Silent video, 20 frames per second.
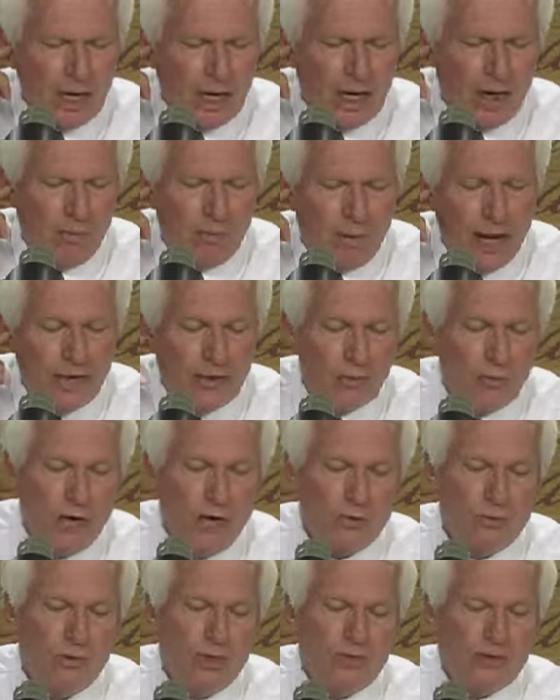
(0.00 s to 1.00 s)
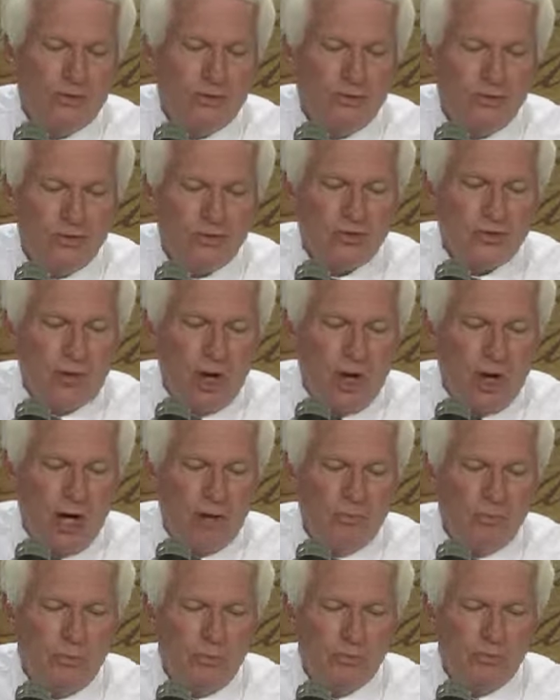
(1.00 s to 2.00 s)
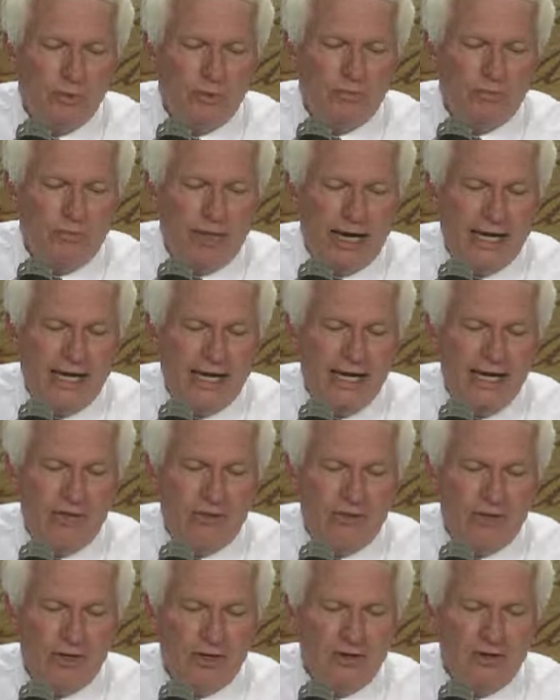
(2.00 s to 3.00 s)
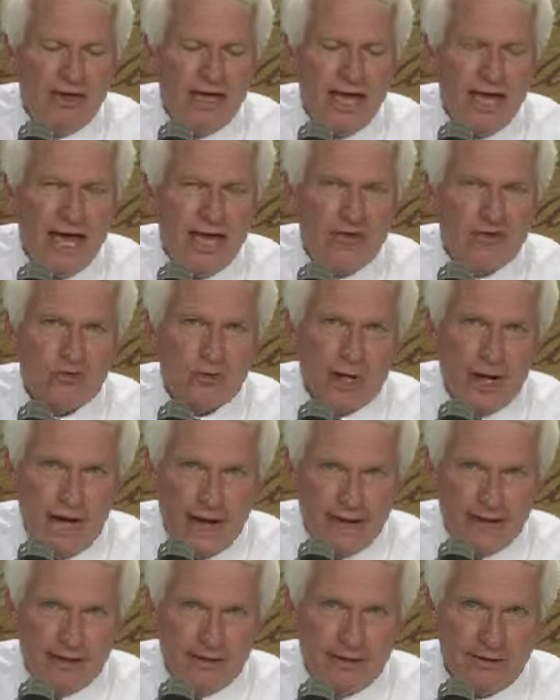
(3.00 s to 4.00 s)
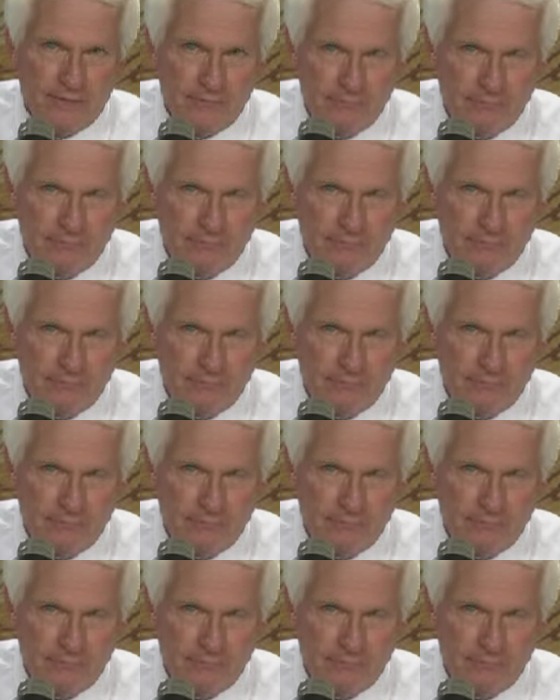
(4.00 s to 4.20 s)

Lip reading: By the way, this psalm was written by Ethan the Ezrahite.